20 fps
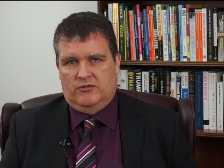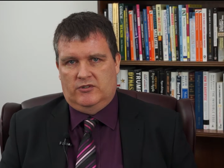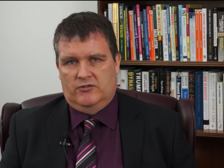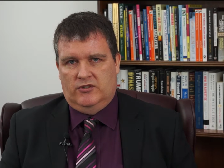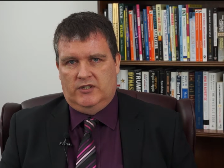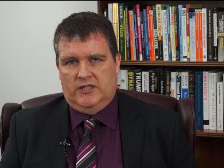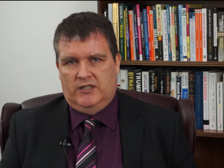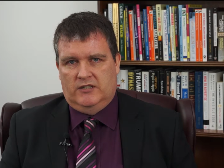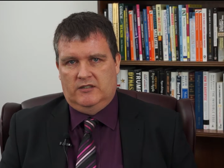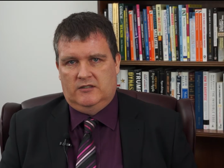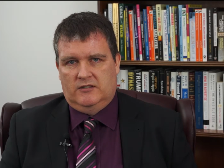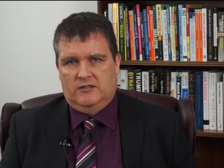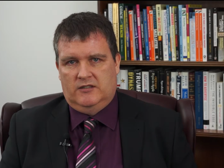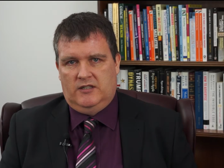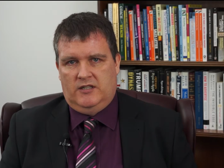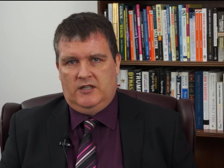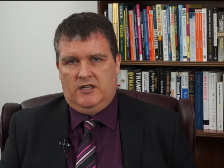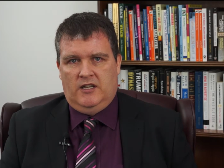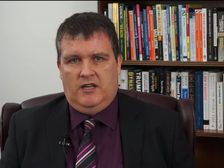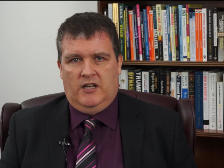are agreed.
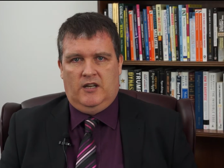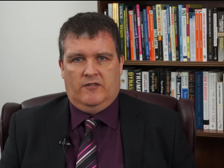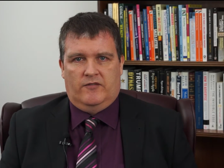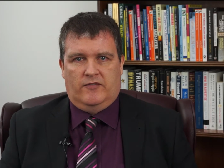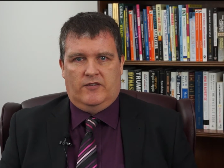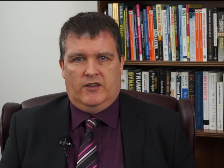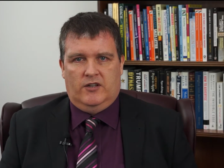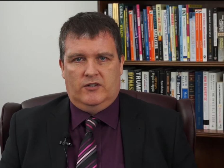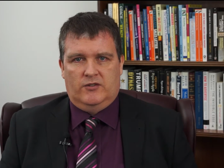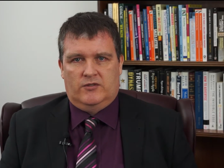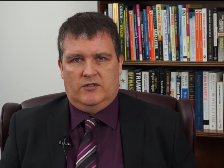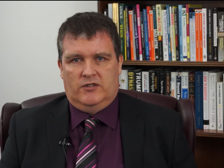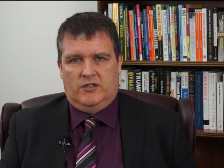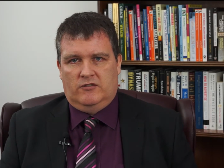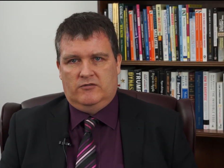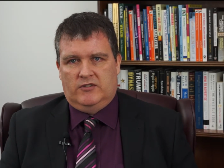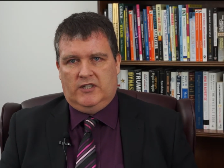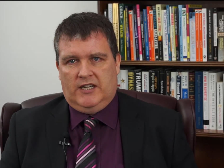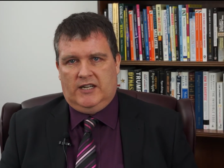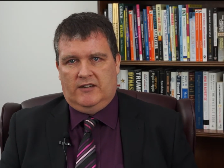For those that
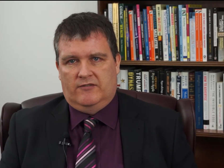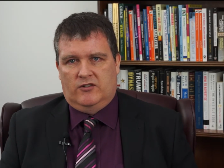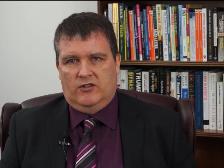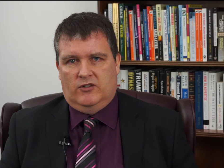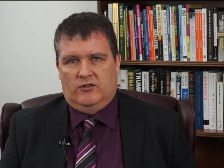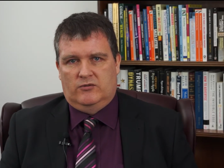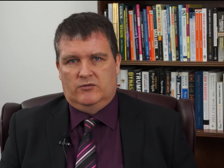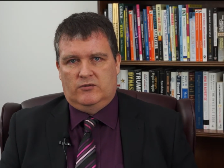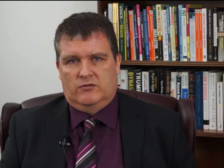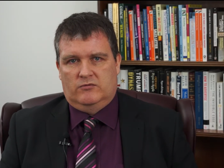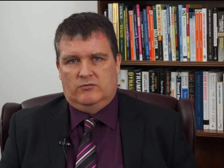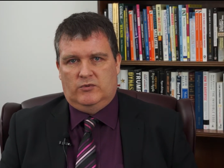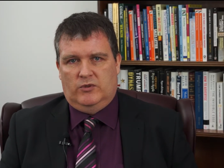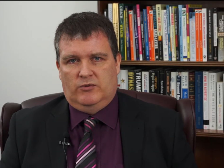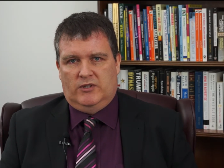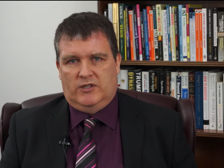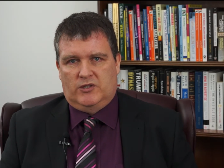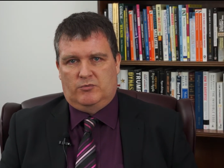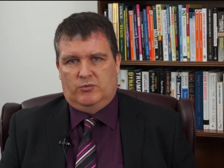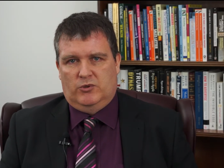don't yet have goals, we
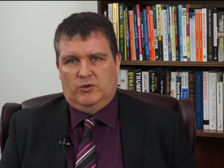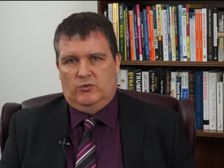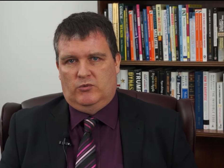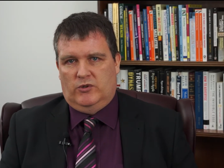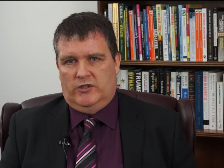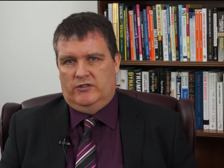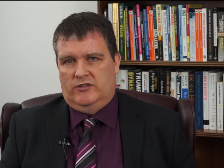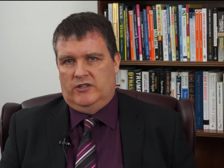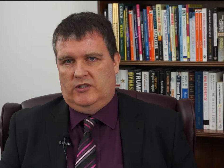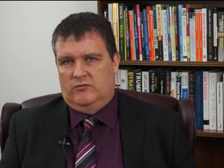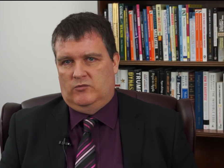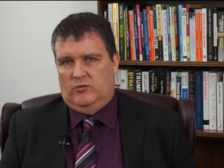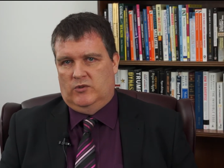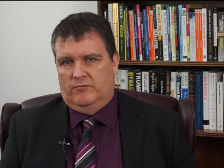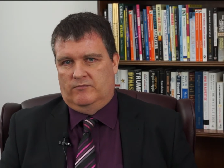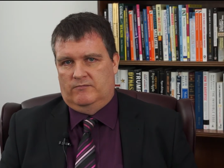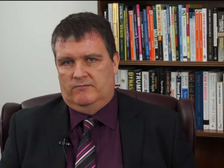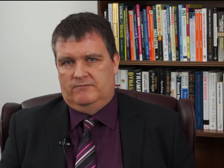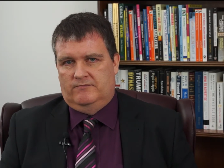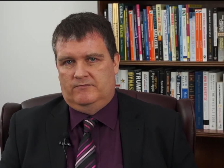will explore what you don't
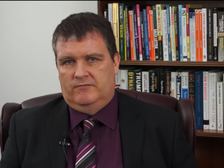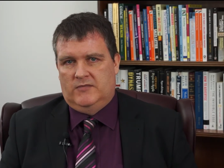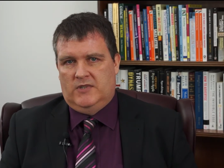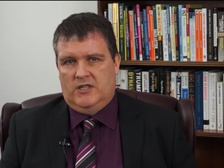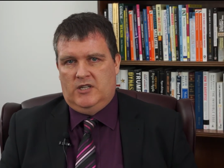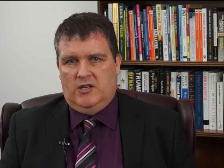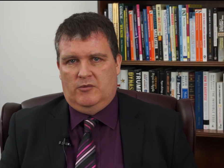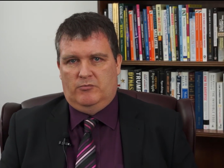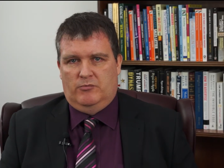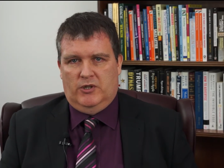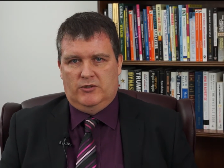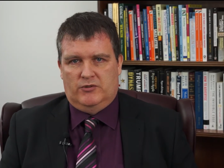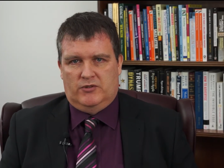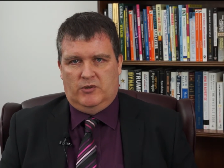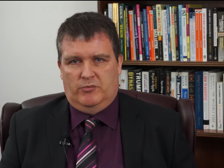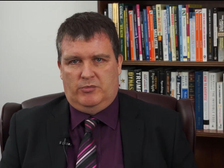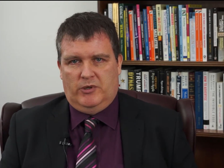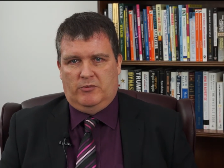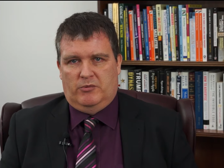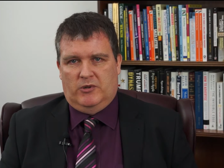want. Most
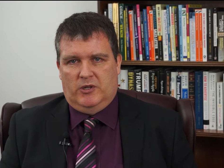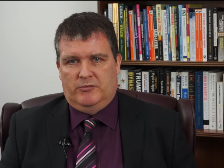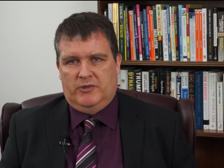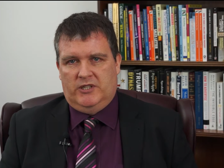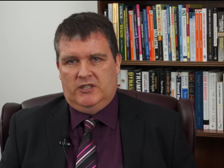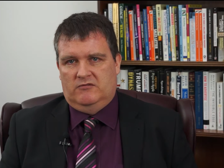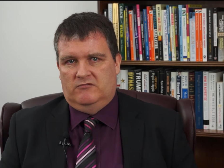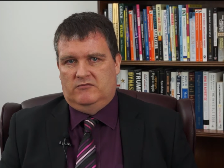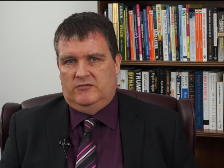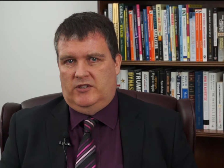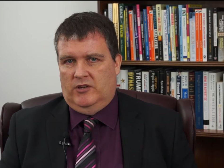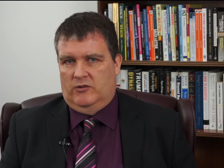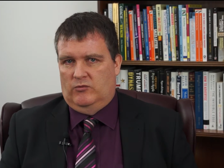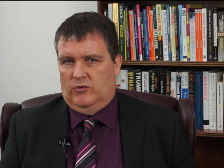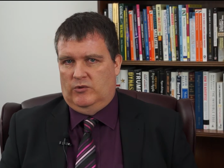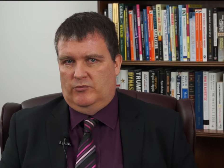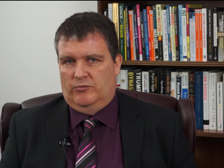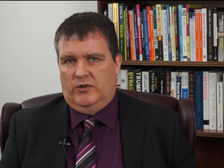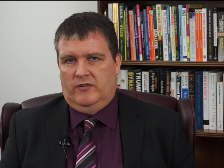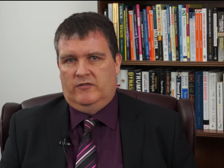of the people I meet don't
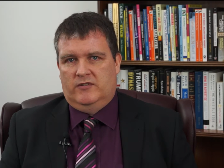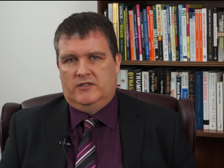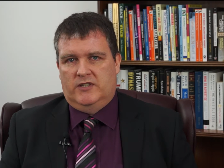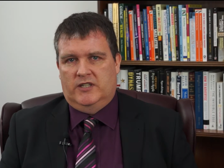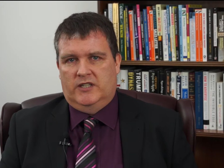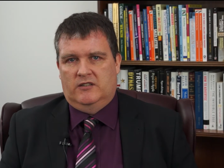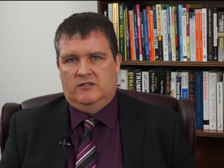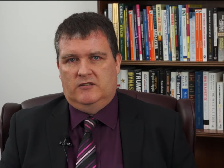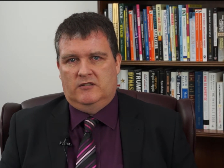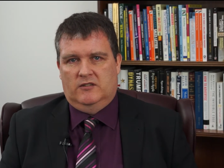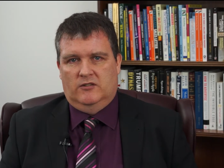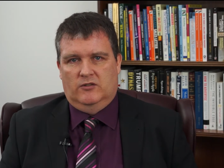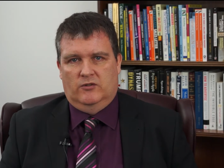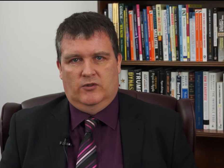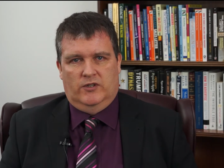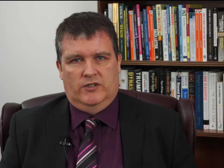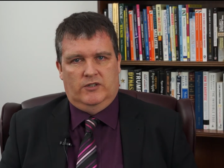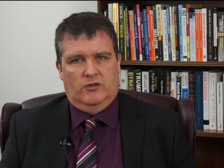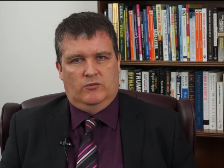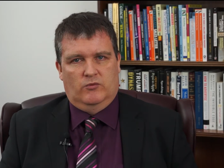want poverty,
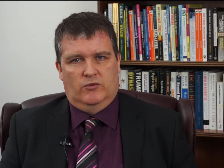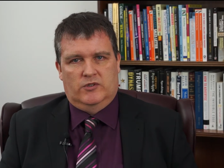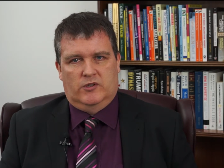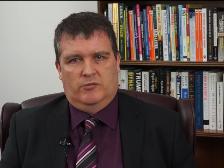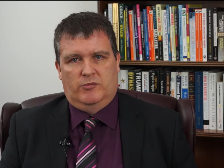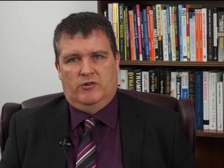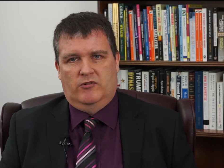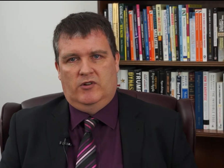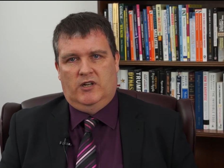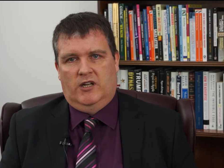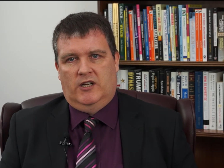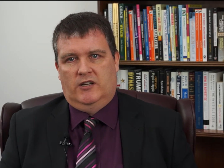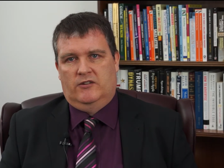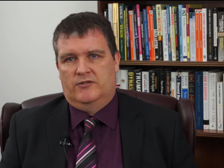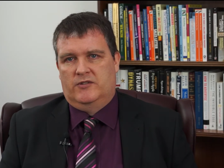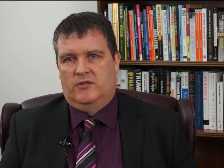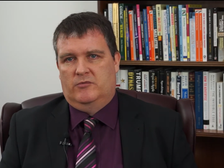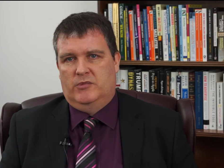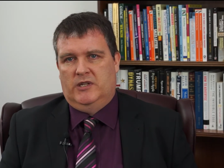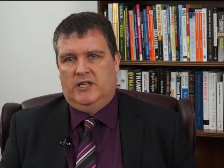or they don't want to be relying
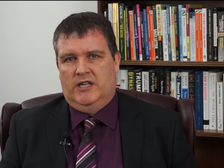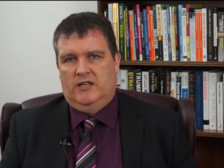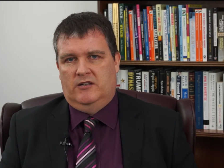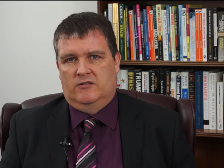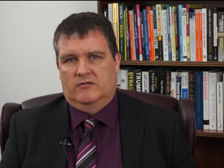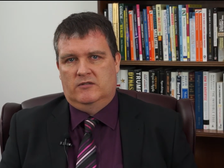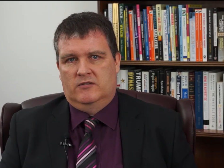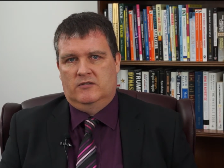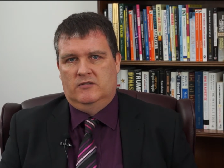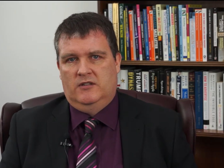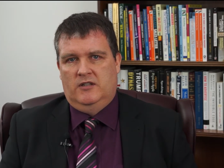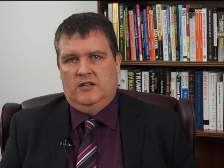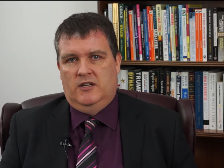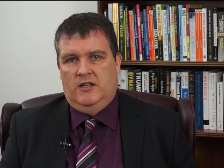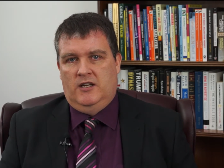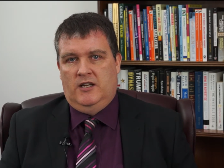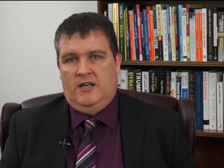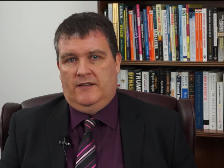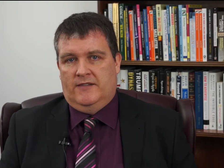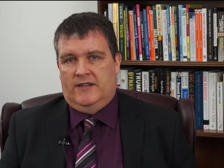on somebody else.
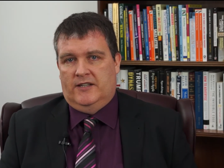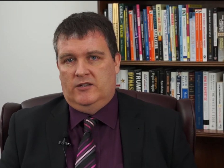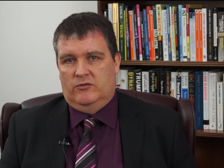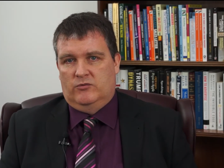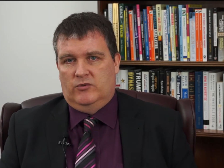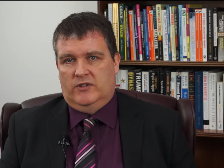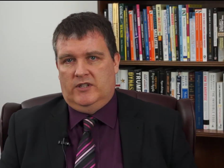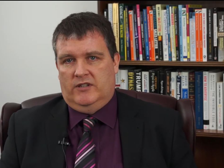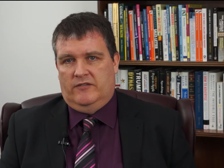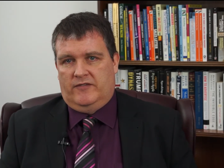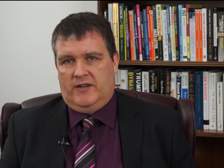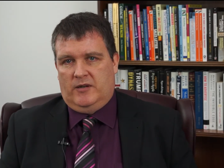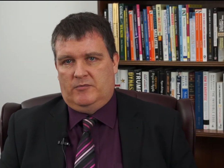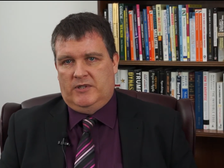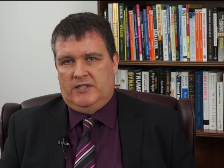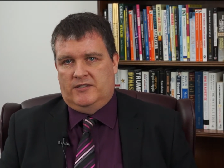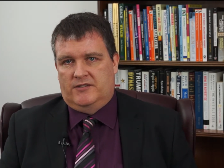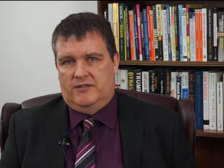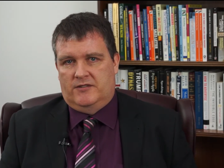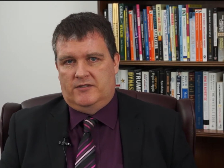They don't want their
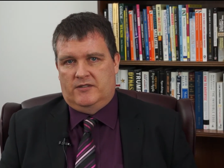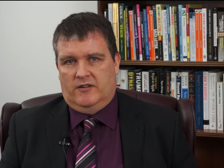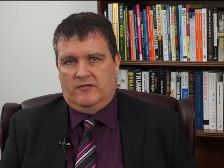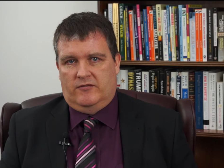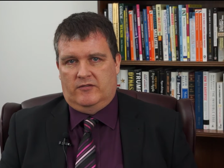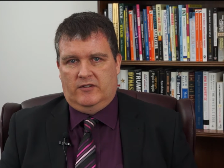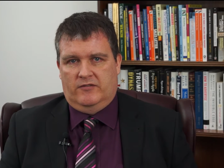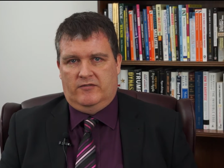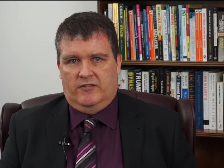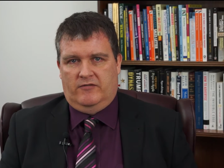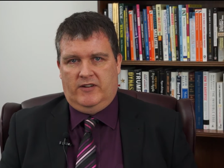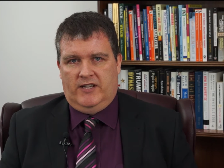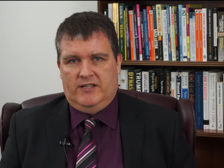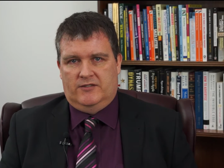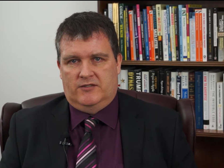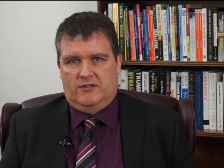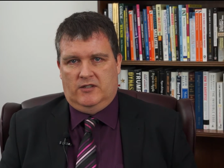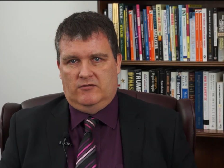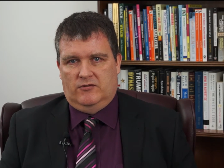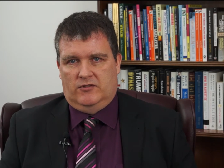families to suffer if
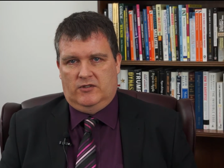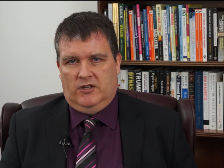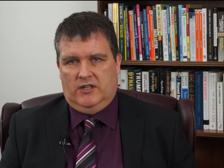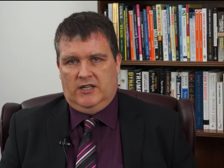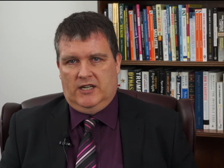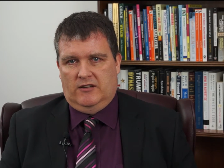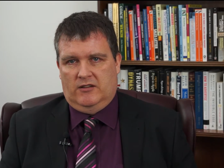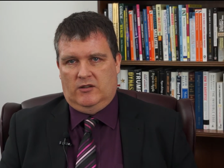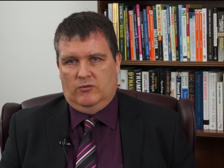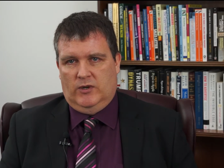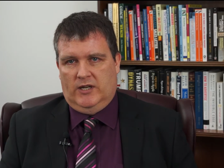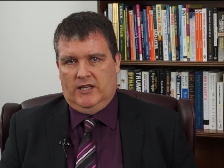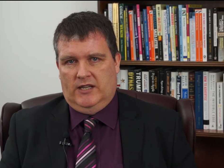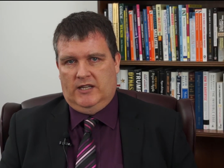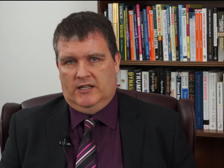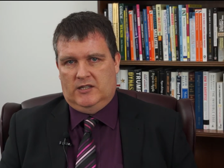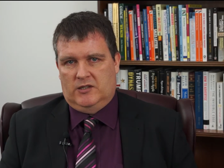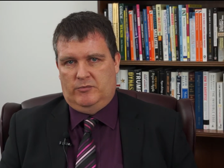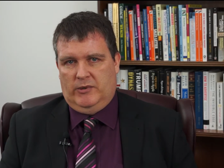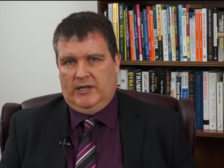events don't turn out the way
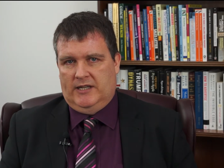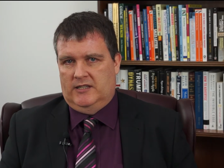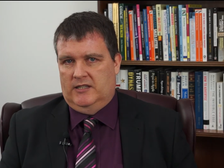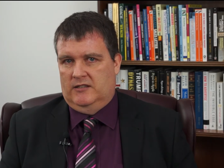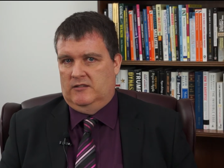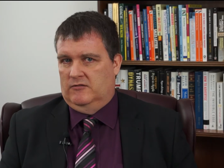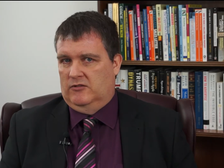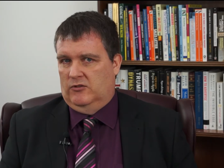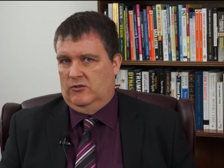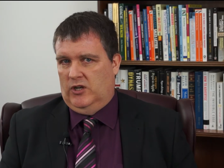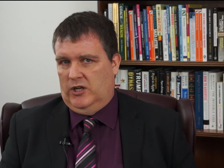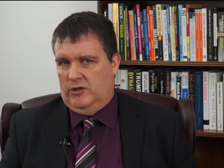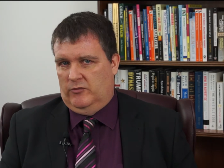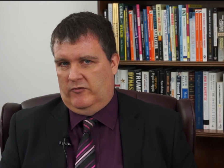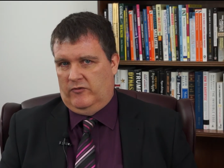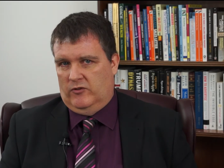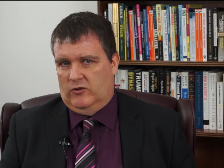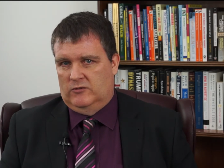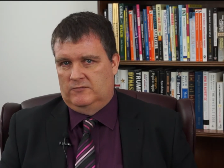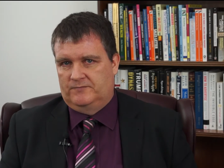they expected or
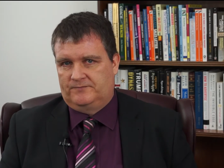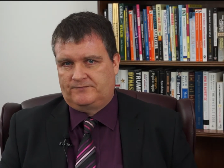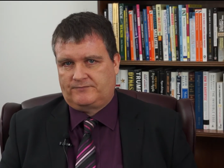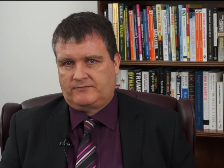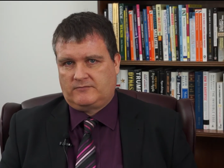hoped for.